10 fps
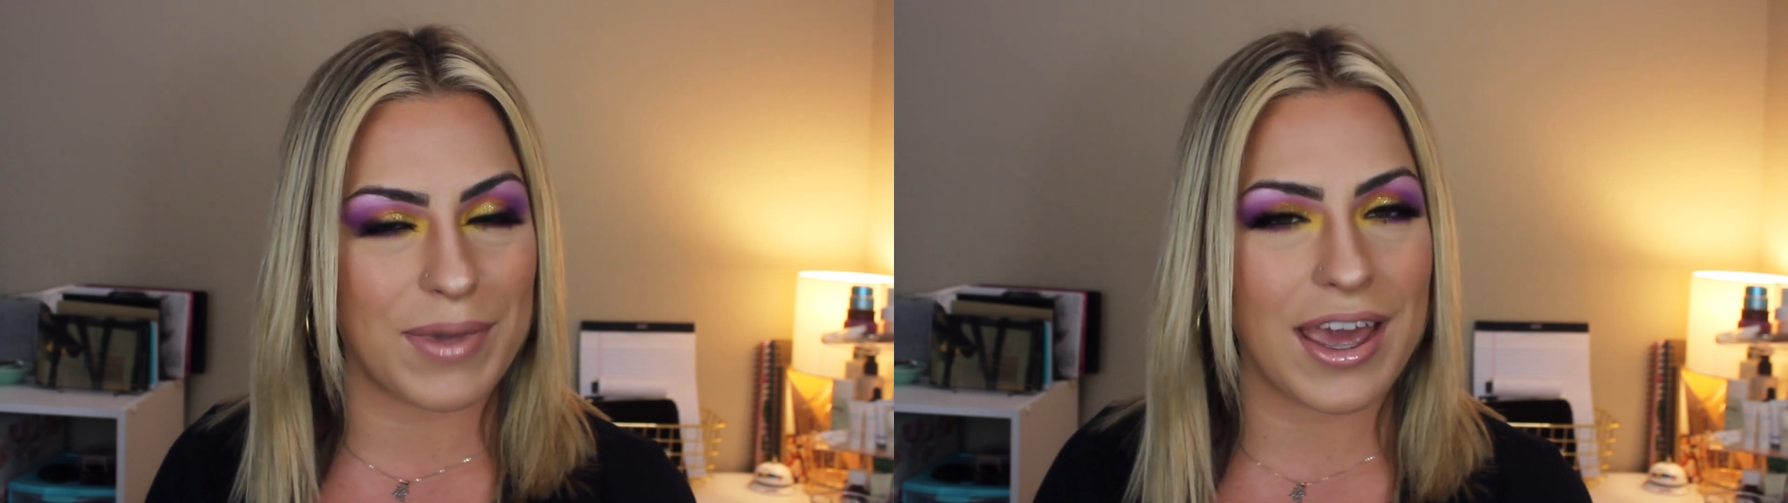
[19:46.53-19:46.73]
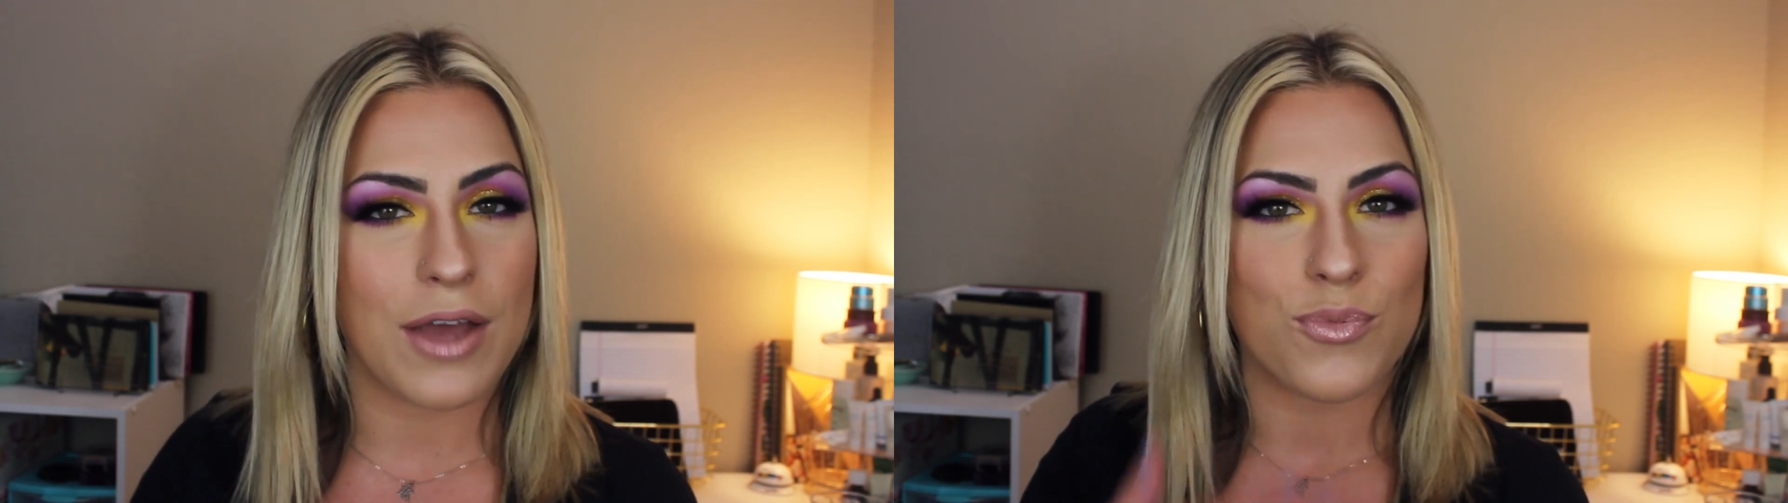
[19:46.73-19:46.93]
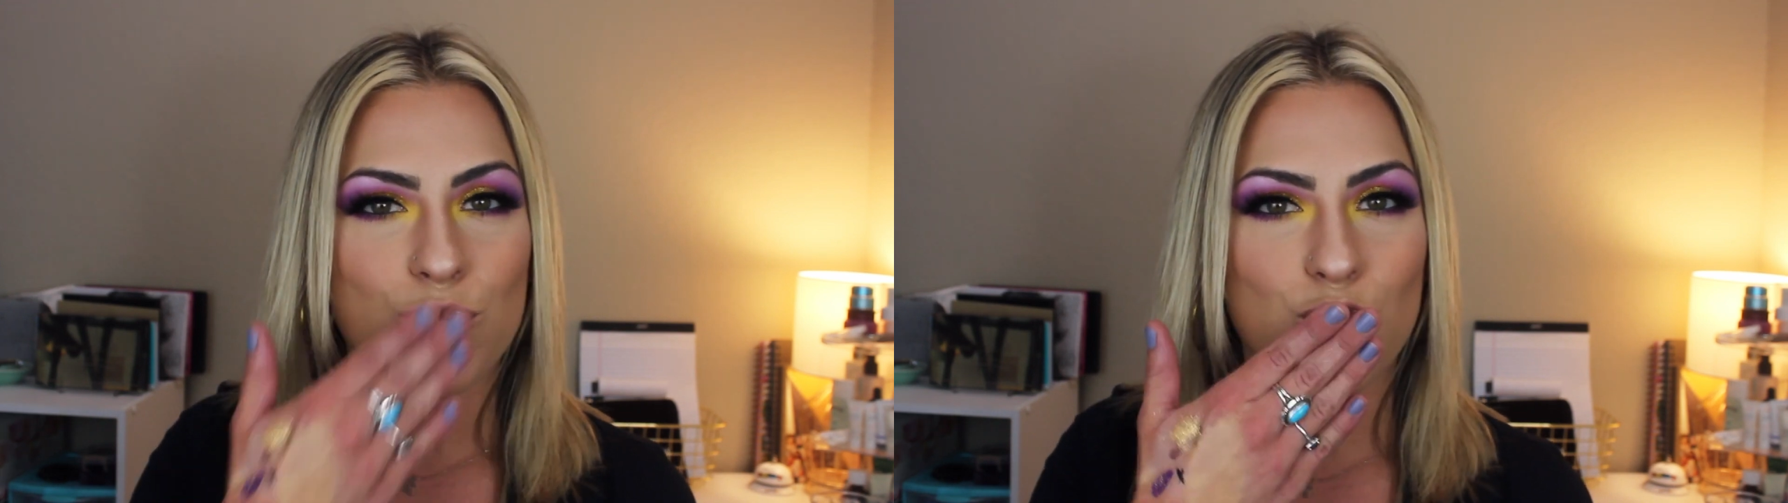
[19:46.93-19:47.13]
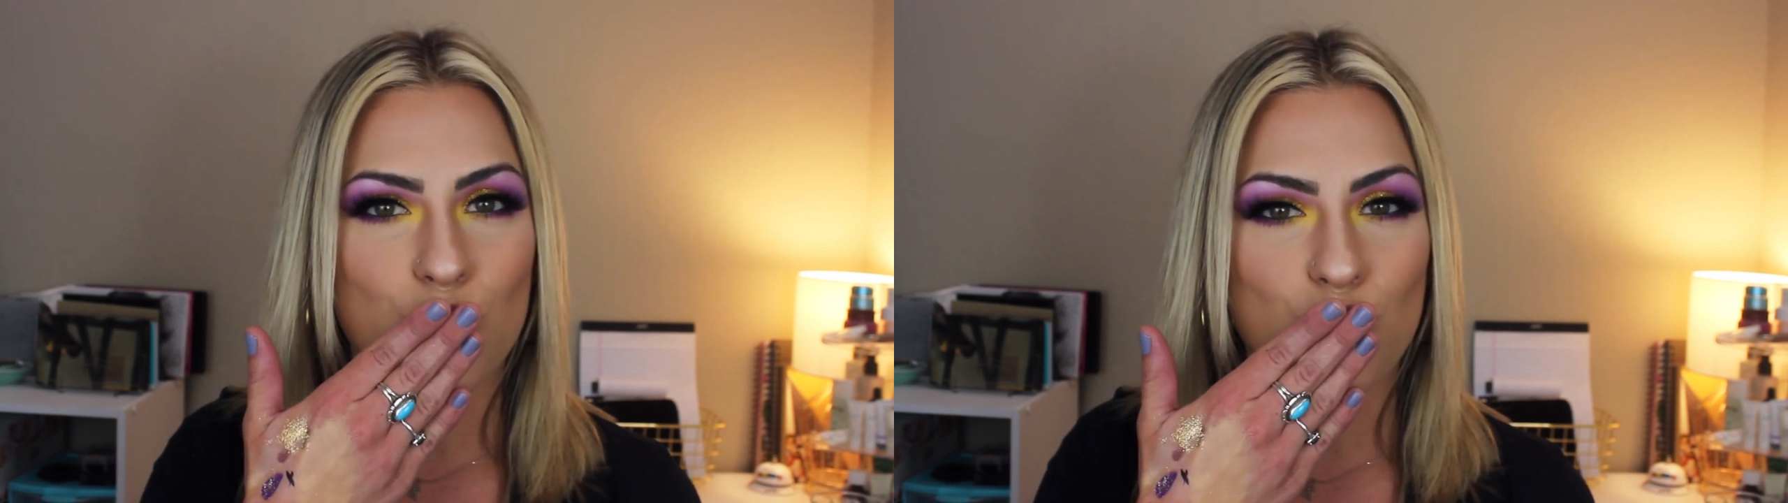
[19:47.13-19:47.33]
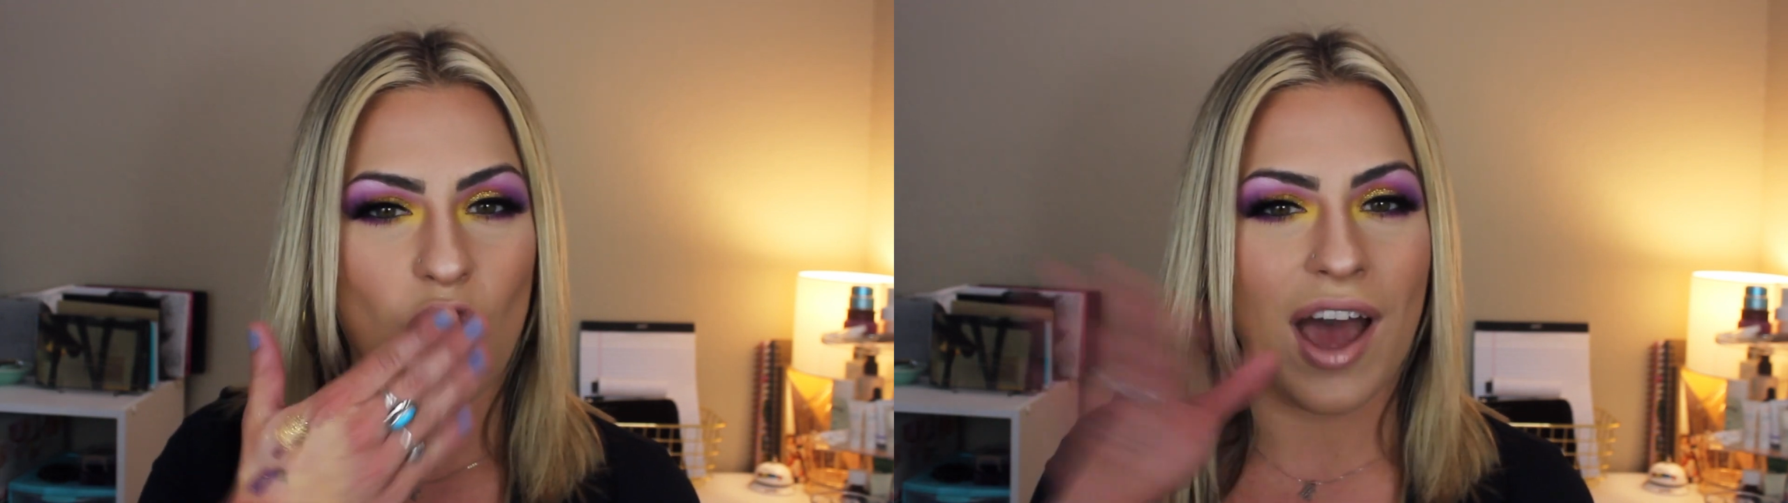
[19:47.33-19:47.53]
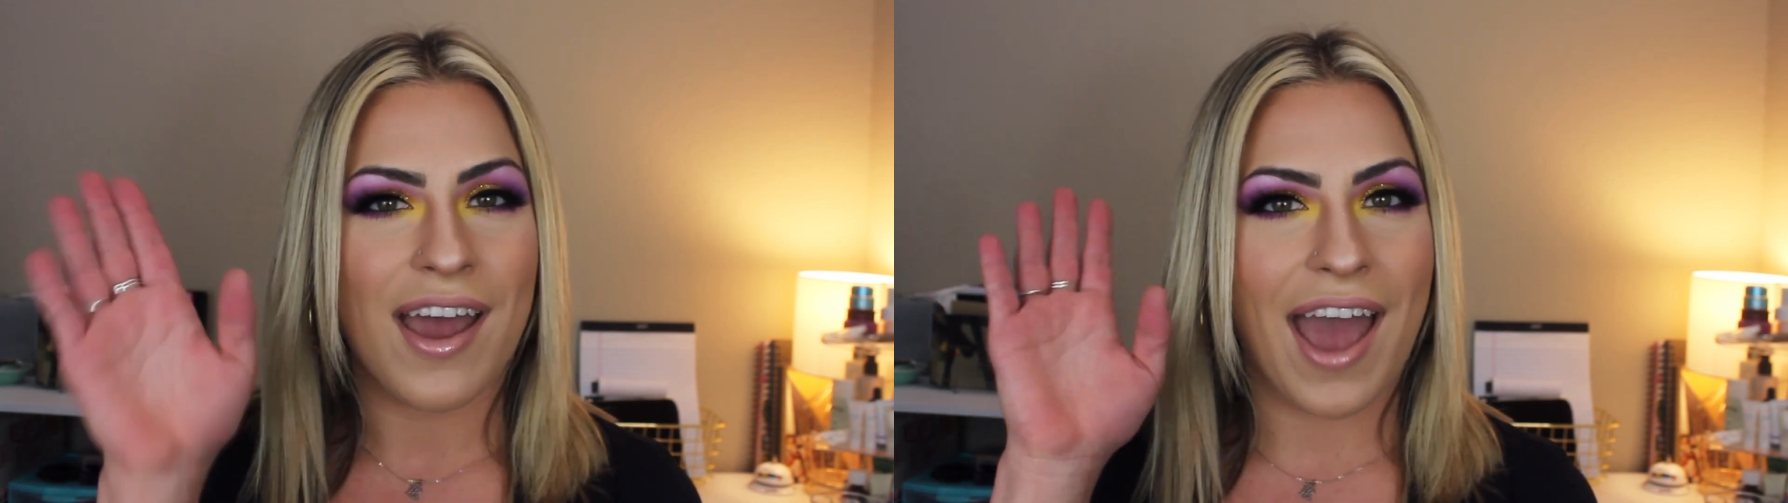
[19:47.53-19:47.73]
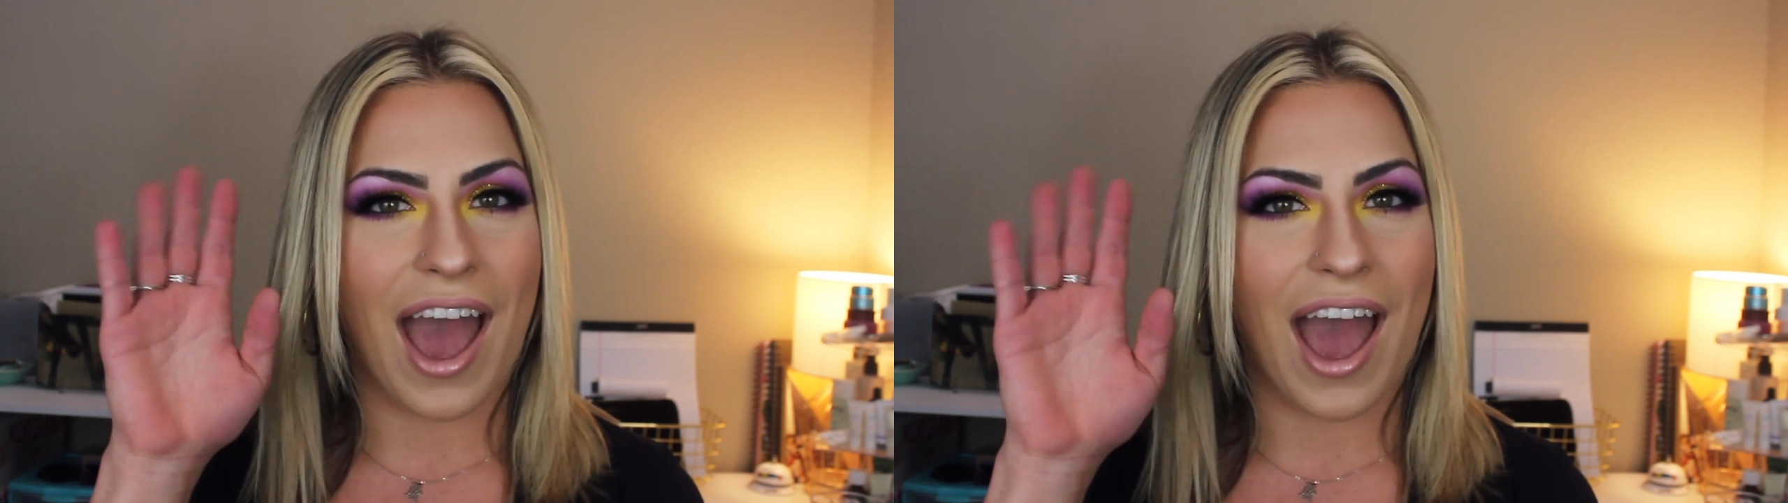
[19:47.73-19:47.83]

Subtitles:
me. Mwah.